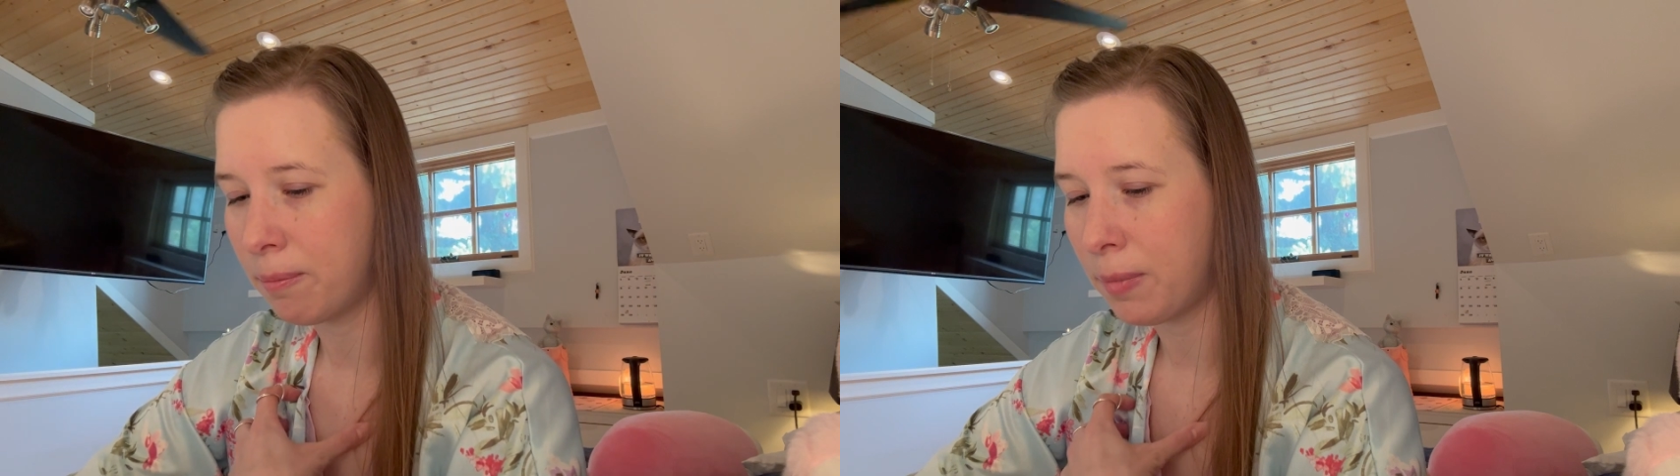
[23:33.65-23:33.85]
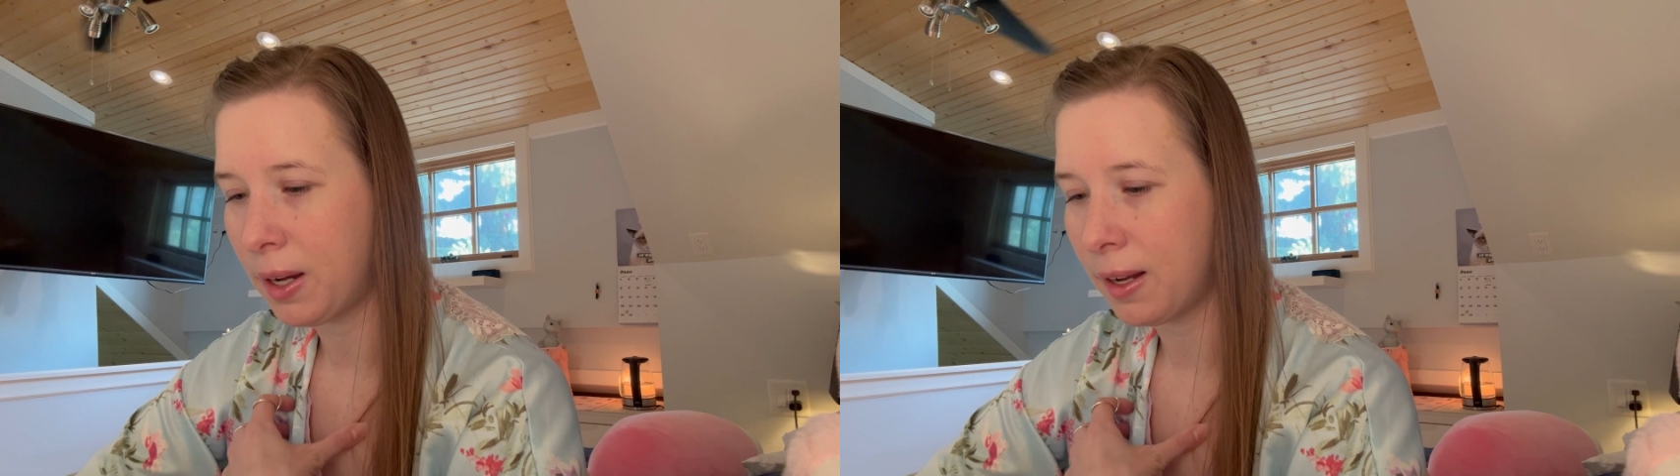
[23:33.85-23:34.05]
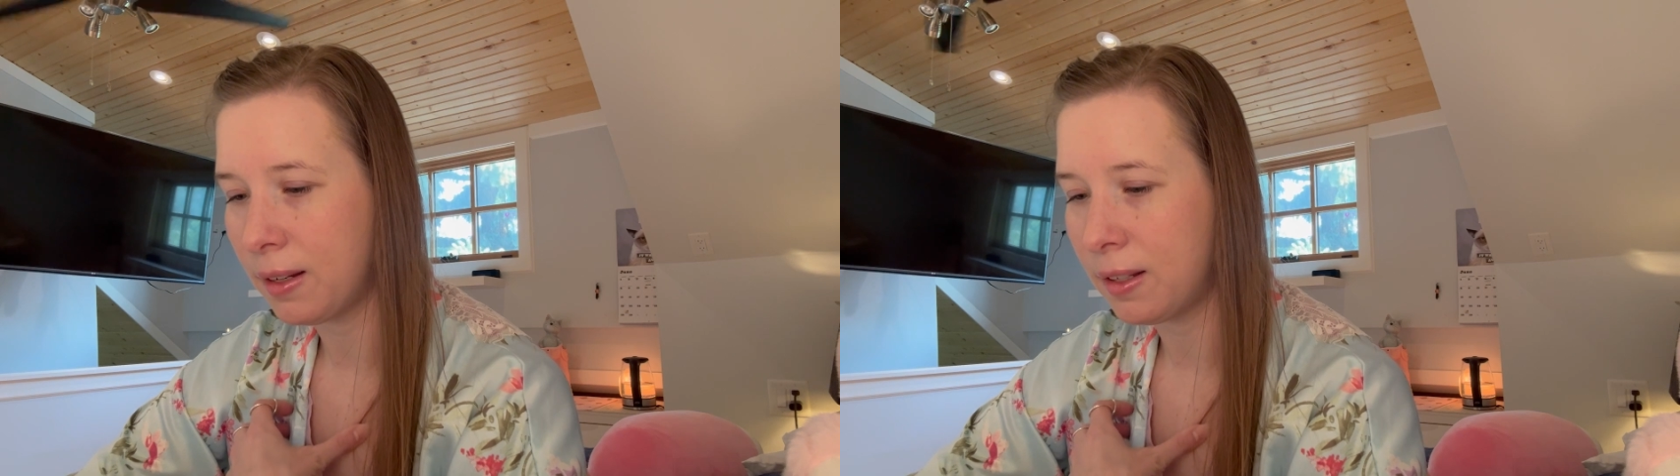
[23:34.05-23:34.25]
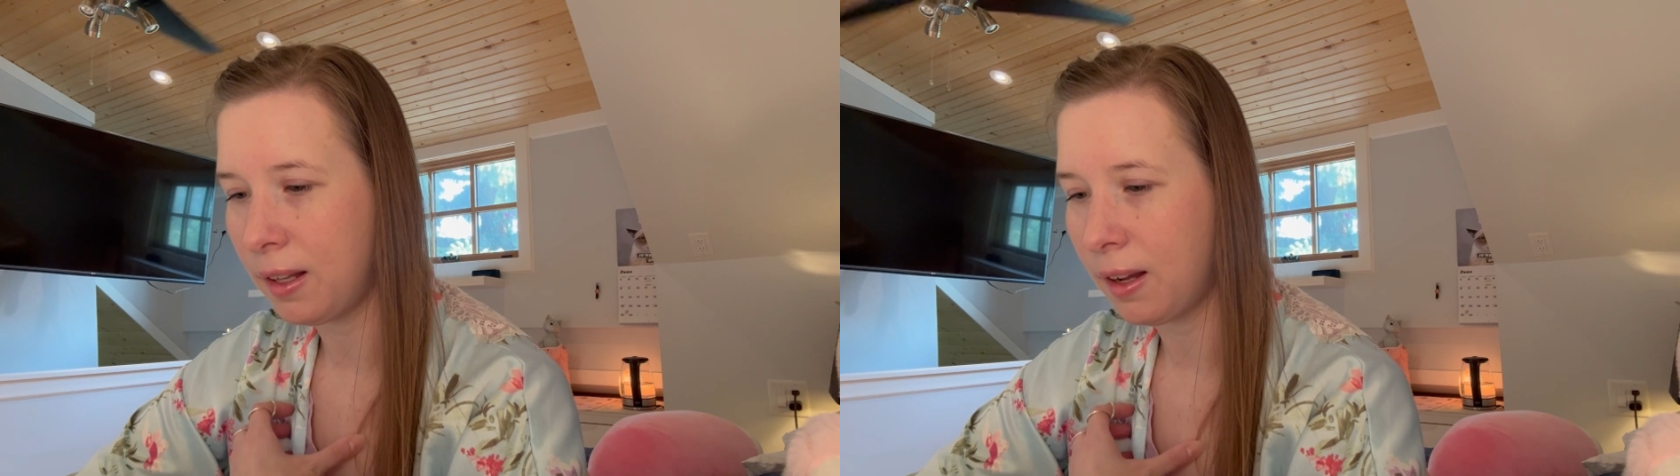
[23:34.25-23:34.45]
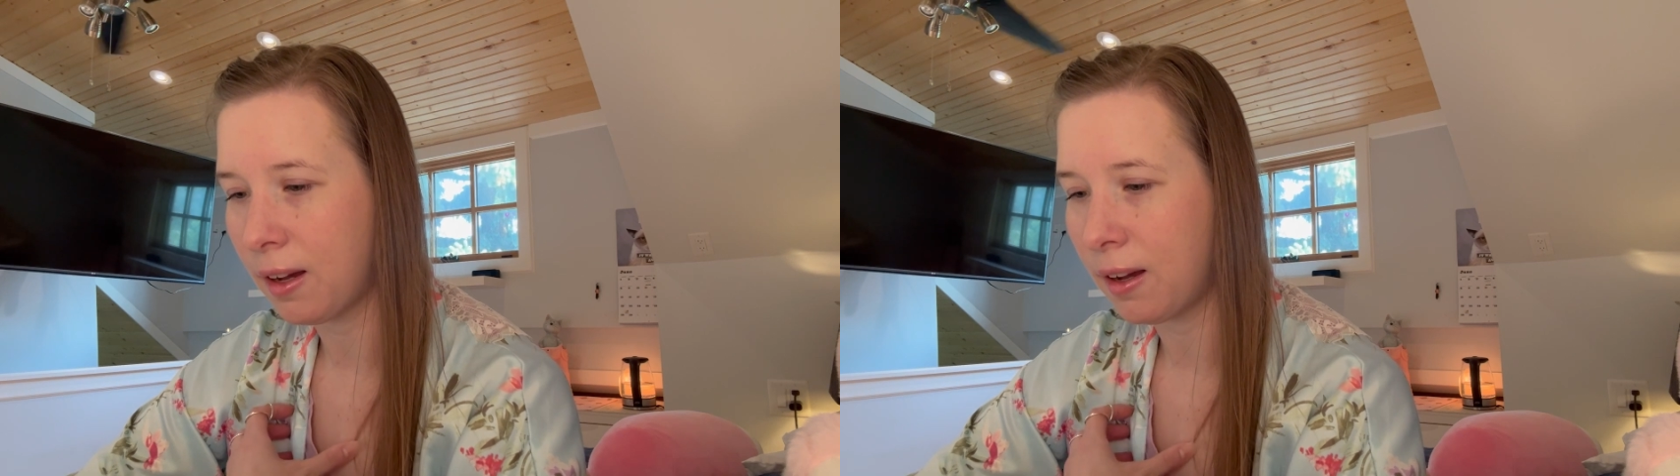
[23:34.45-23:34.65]
But
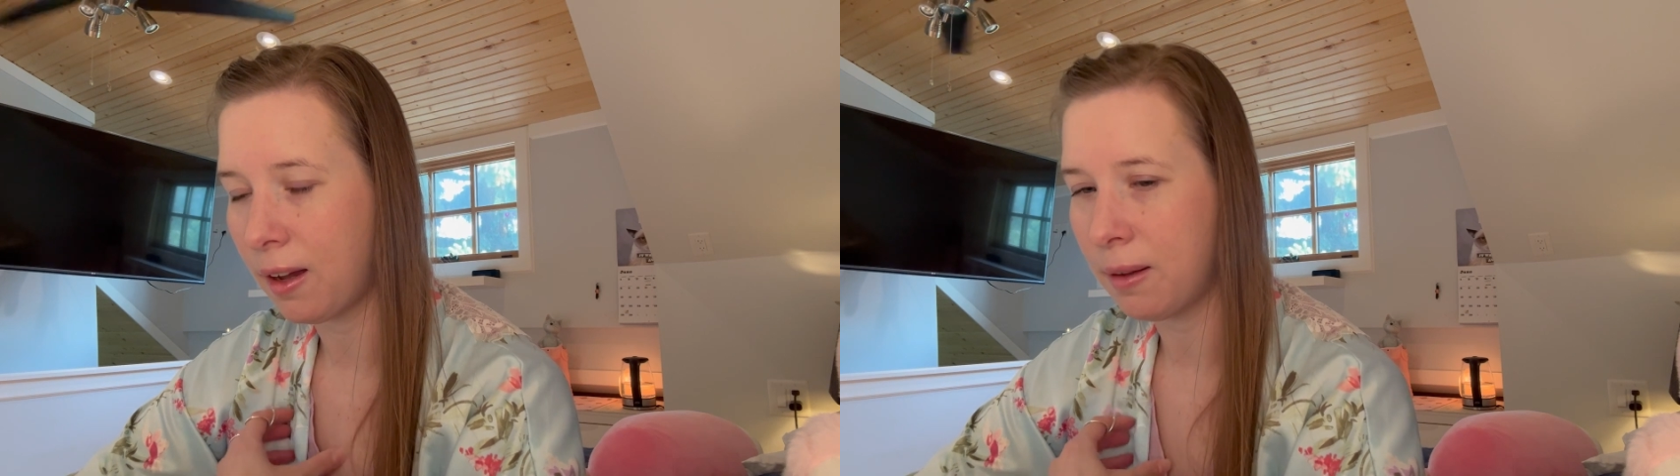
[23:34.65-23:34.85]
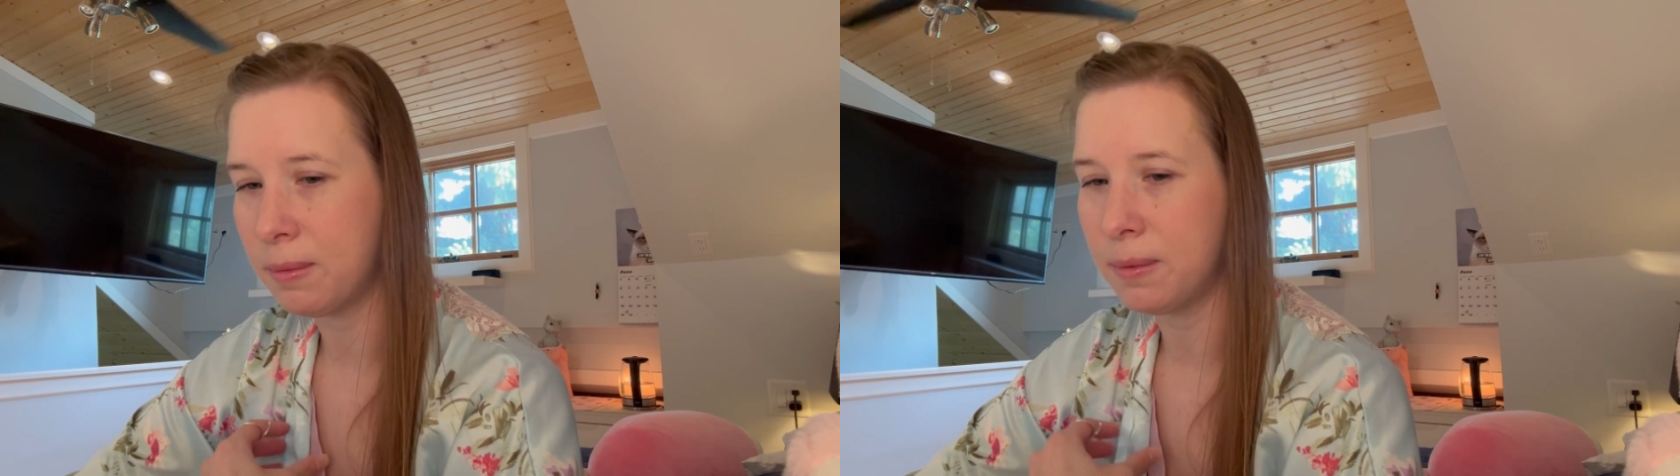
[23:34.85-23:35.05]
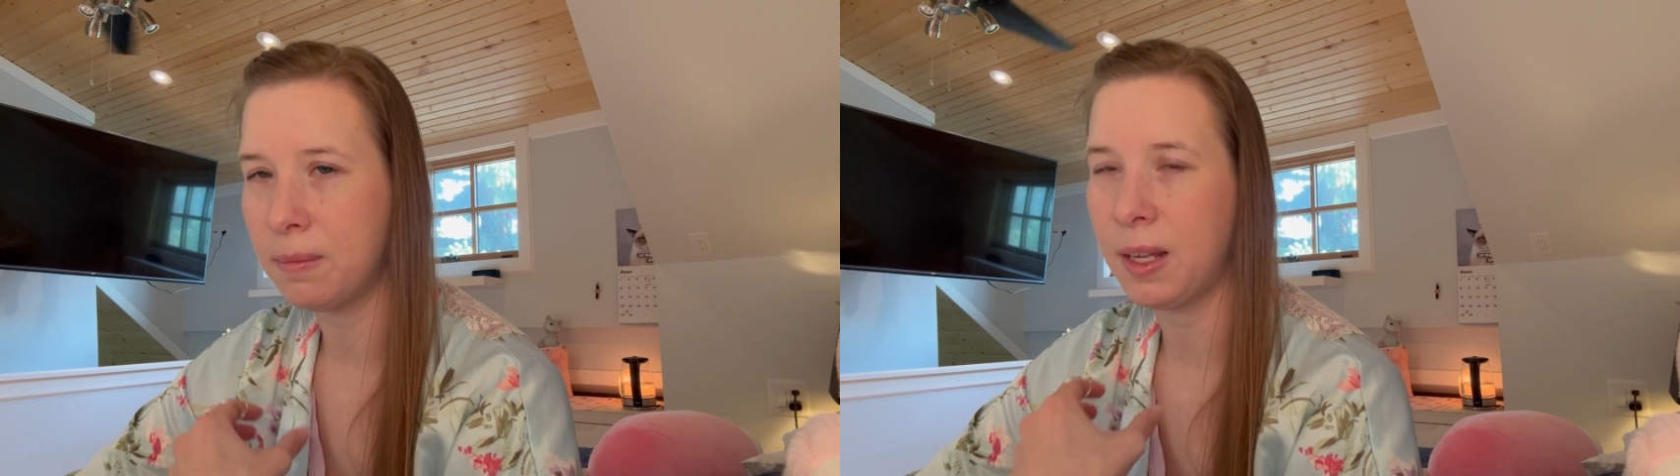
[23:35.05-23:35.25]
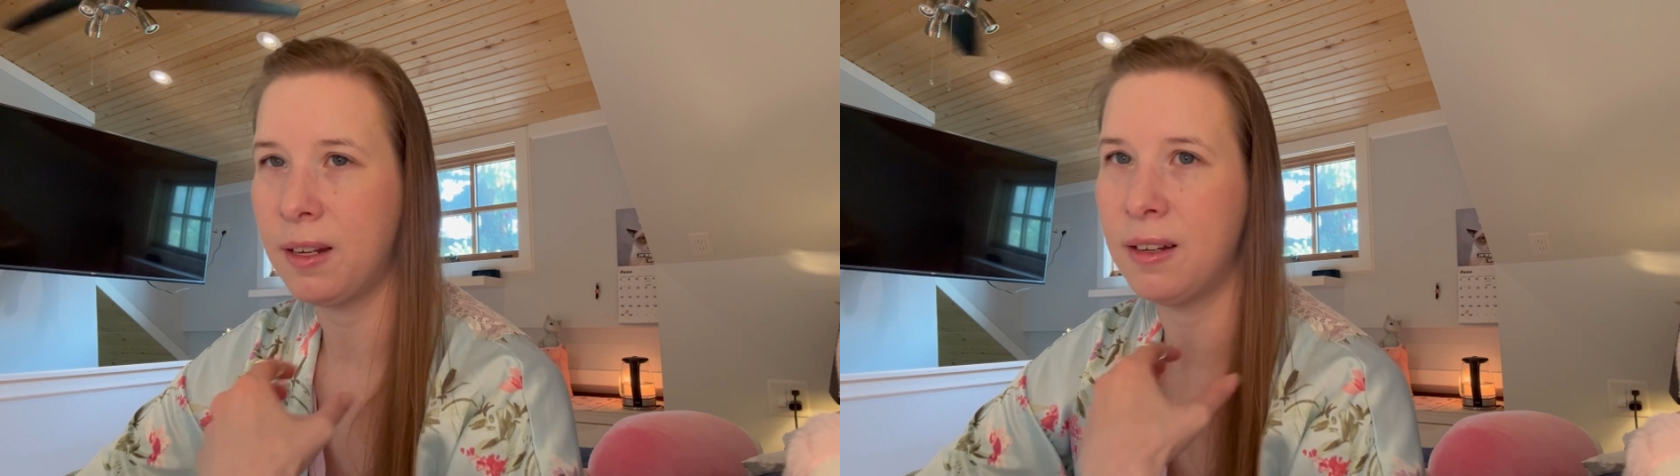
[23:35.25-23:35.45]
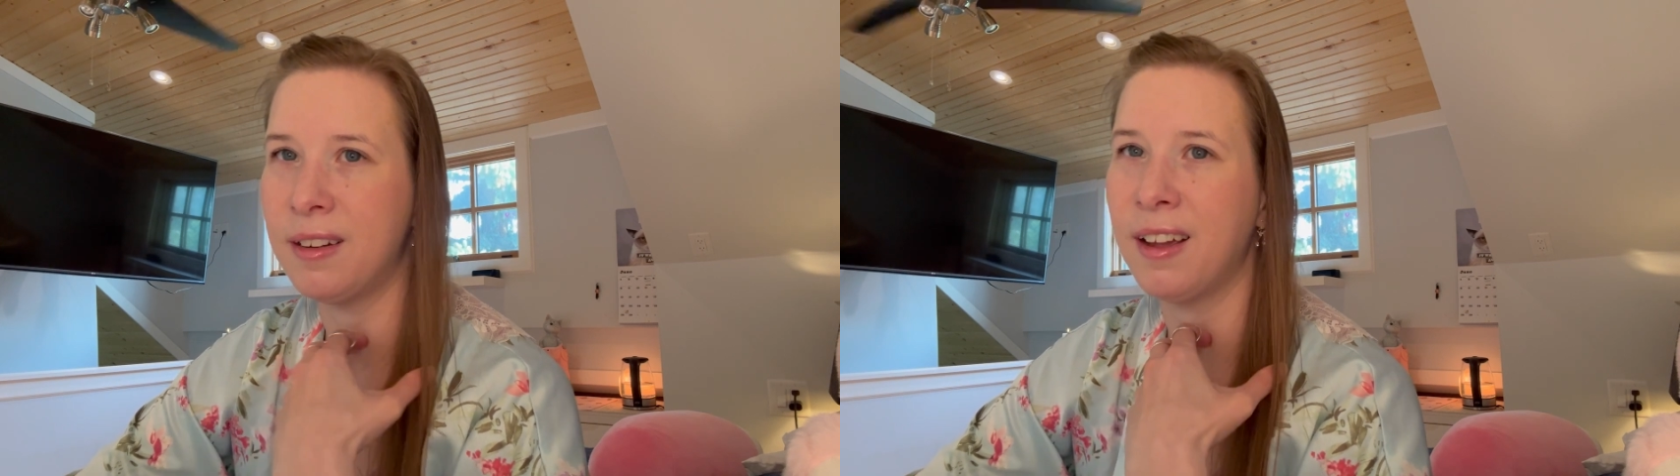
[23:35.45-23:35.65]
yeah, I'm in